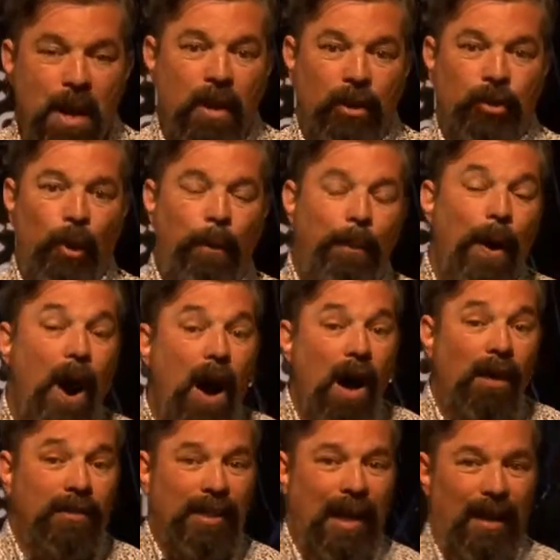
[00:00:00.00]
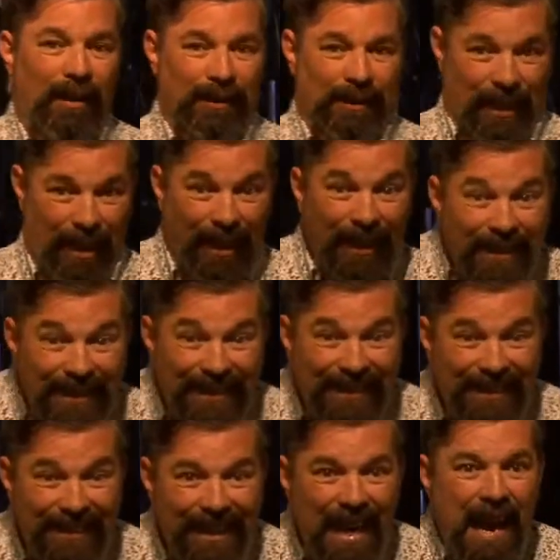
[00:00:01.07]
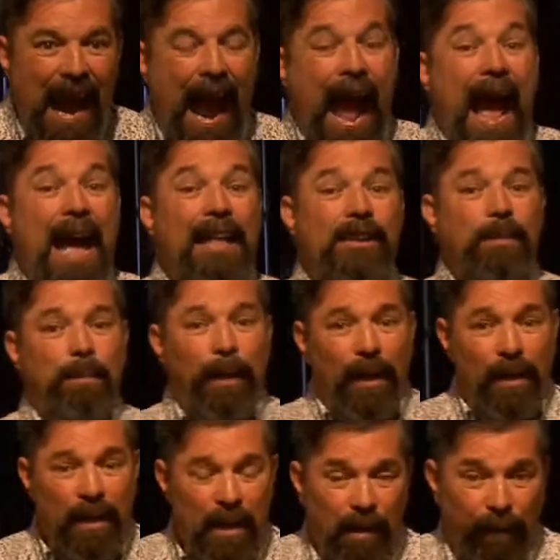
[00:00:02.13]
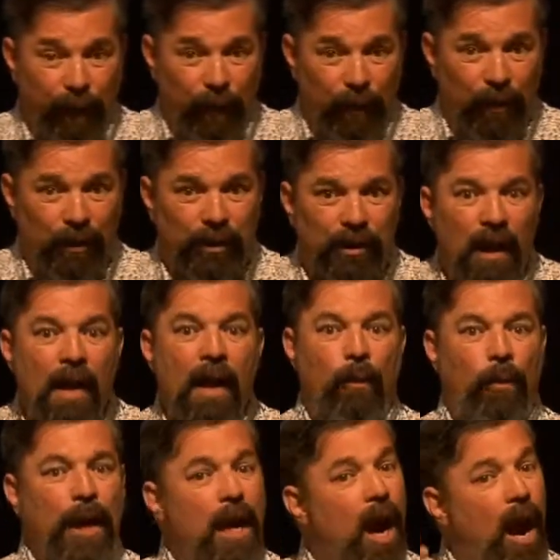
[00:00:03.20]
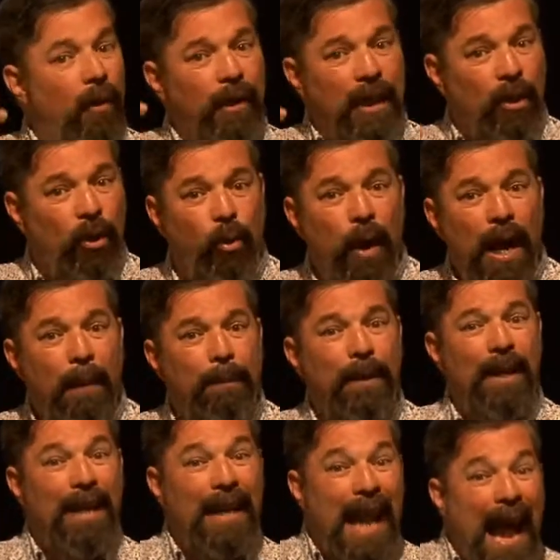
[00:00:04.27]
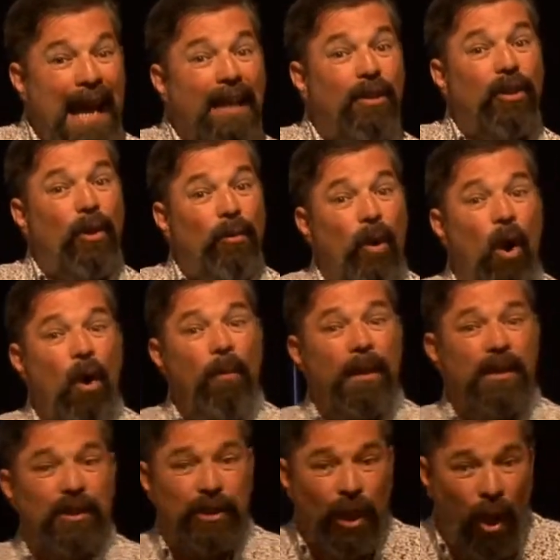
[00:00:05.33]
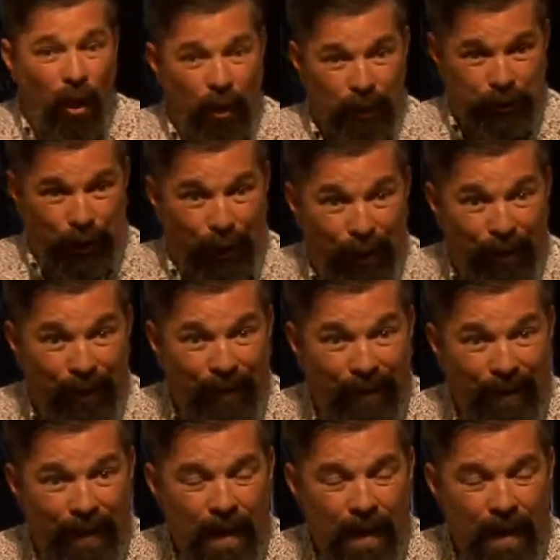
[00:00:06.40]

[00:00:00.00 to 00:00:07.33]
So Paul tells us, as believers, we are equipped like the Roman soldier.